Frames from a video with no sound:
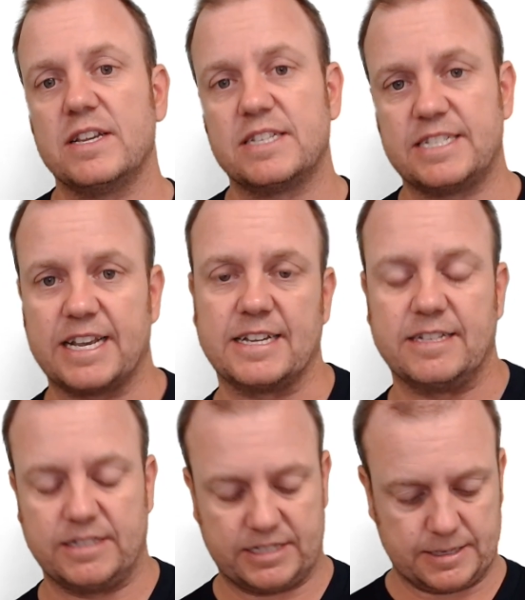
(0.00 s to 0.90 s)

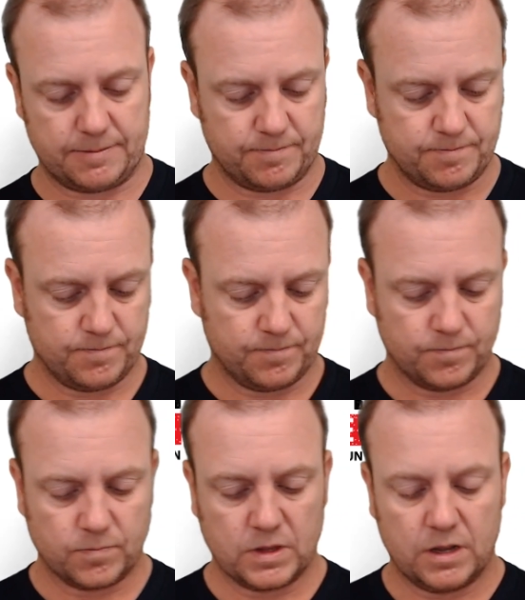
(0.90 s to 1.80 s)
seconds.
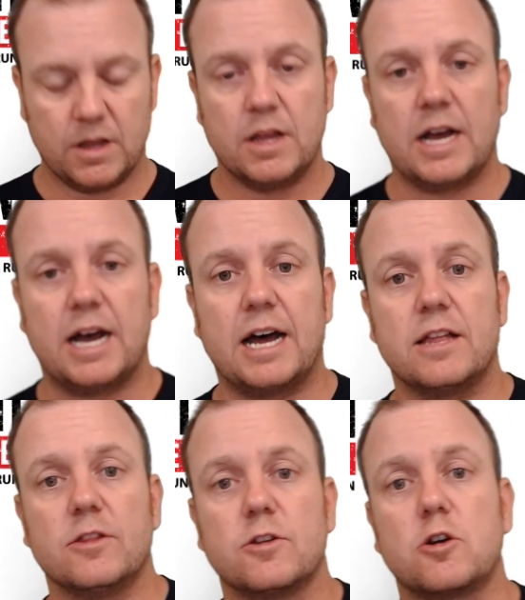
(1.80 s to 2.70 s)

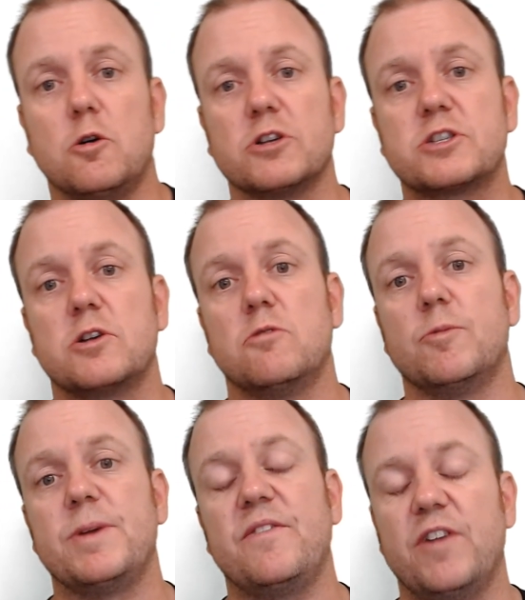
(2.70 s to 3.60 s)
The course will
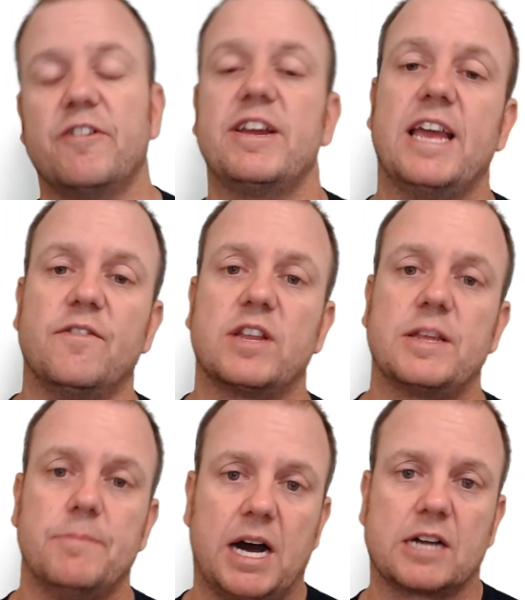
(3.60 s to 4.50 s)
be very heavily
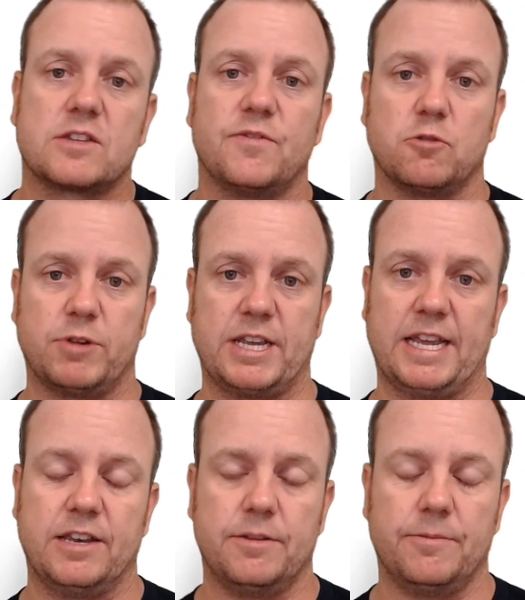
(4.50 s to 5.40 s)
marked for the
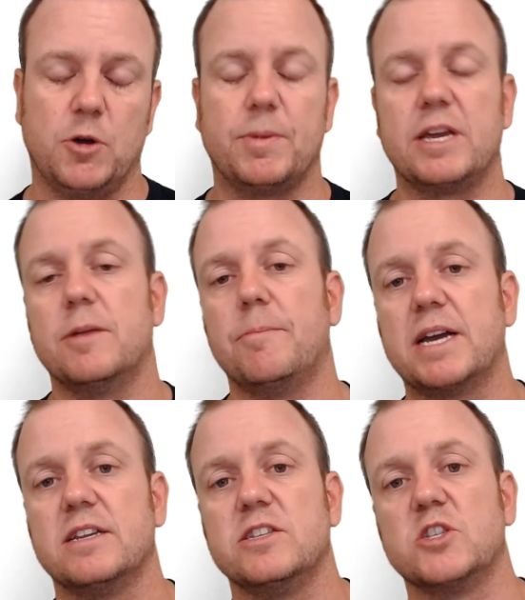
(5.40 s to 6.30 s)
weekend. There will be an
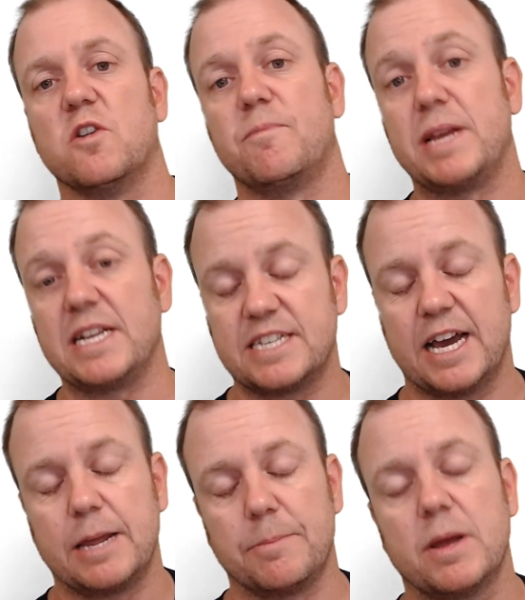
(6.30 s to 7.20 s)
abundance of pink
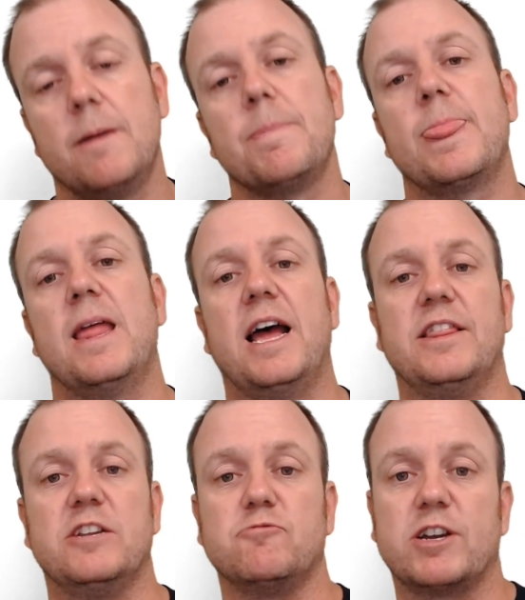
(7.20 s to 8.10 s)
tape and
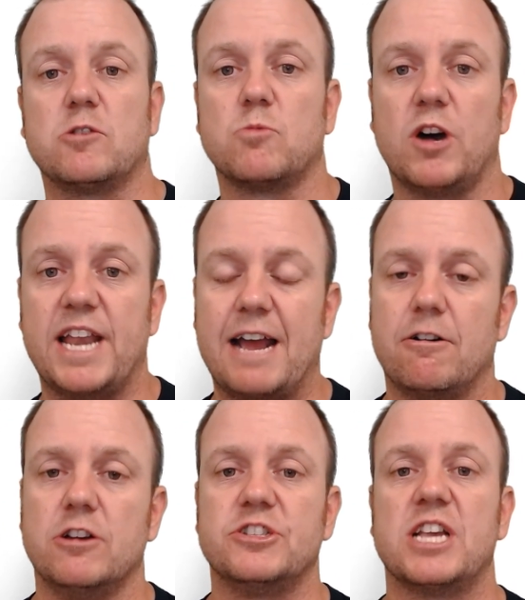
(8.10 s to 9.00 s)
then red on white
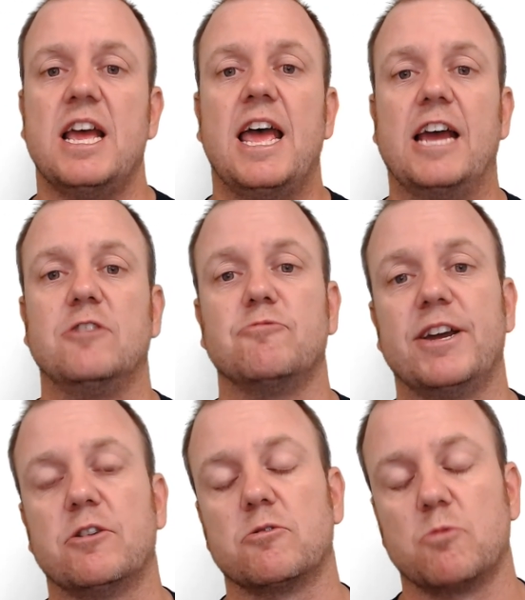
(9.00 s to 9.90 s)
arrows and
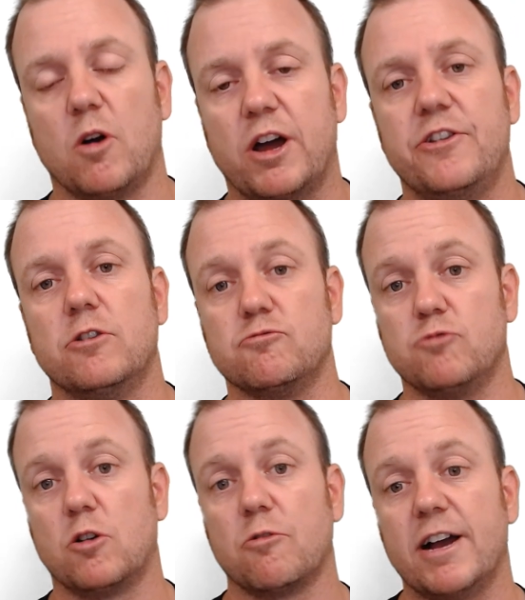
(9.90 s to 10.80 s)
red on white
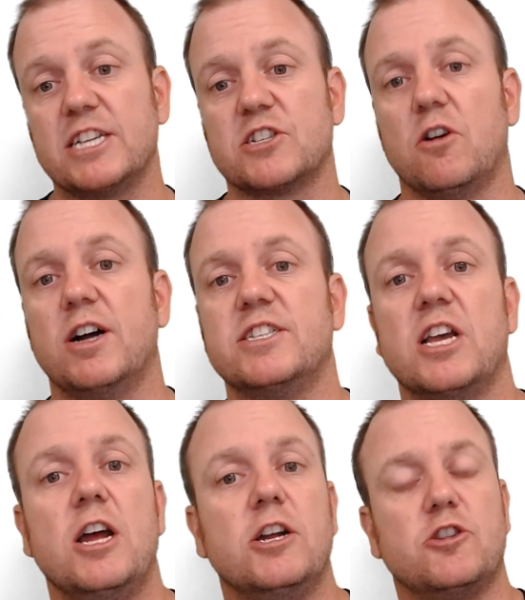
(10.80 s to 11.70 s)
wrong way signs
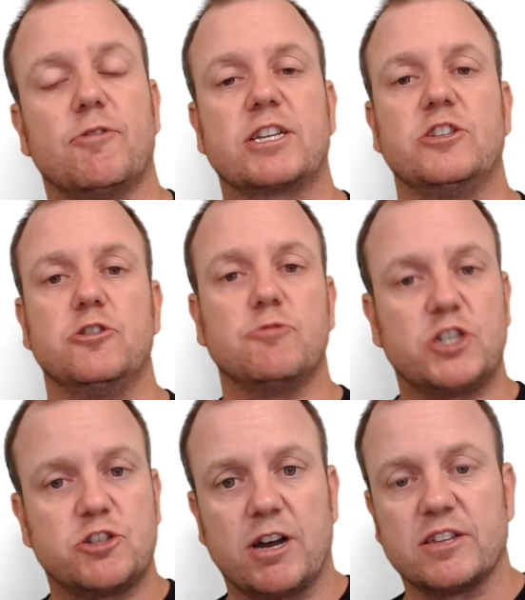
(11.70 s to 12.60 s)
directing you
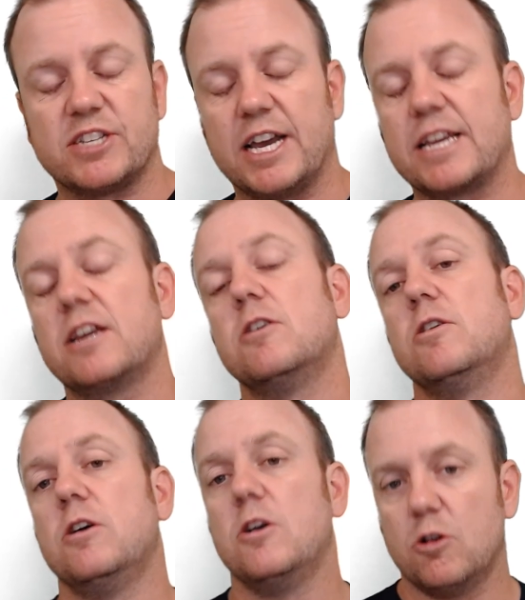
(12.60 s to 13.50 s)
which trail to take,
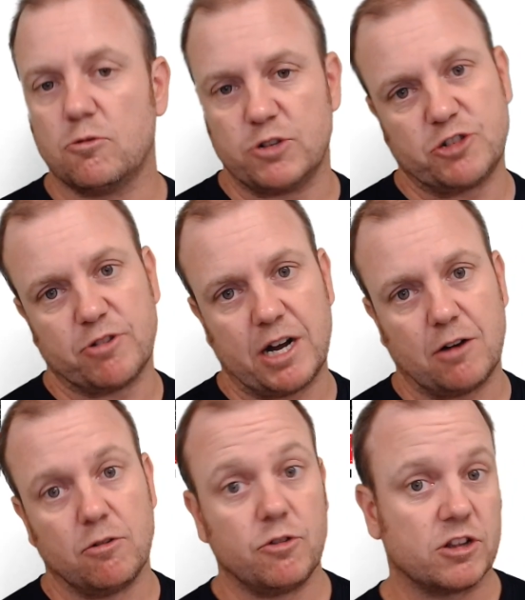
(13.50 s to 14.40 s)
which
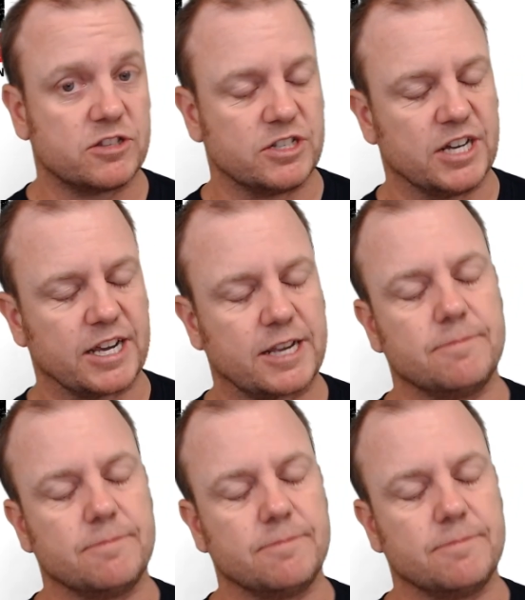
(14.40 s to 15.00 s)
trail not to take.